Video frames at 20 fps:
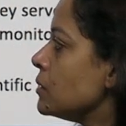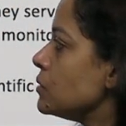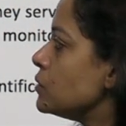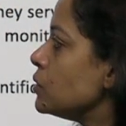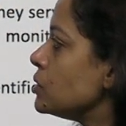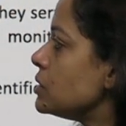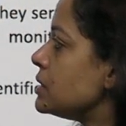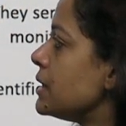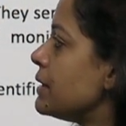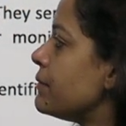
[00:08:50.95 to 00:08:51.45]

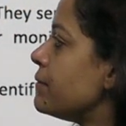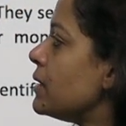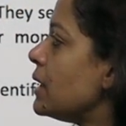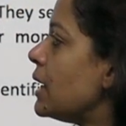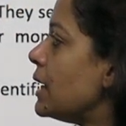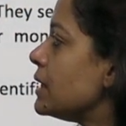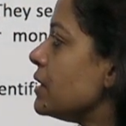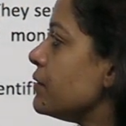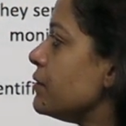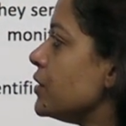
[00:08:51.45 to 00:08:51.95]
So several
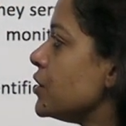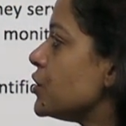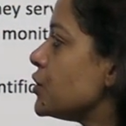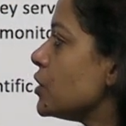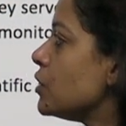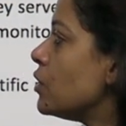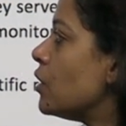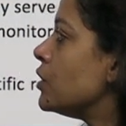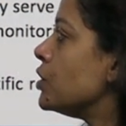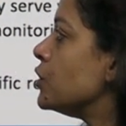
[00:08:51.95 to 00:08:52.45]

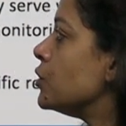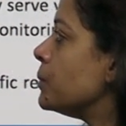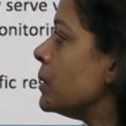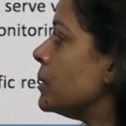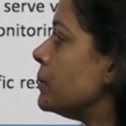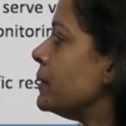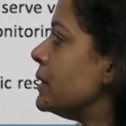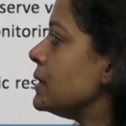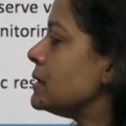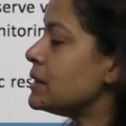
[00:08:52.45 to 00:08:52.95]
artificial or
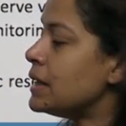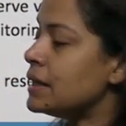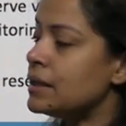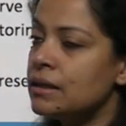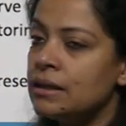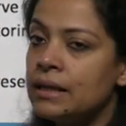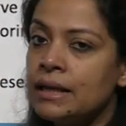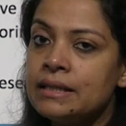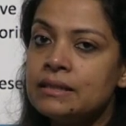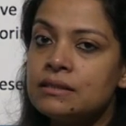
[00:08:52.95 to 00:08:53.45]
human-made
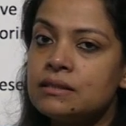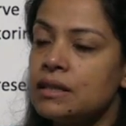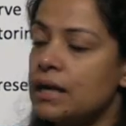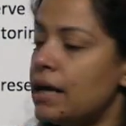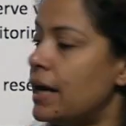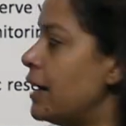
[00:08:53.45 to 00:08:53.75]
satellites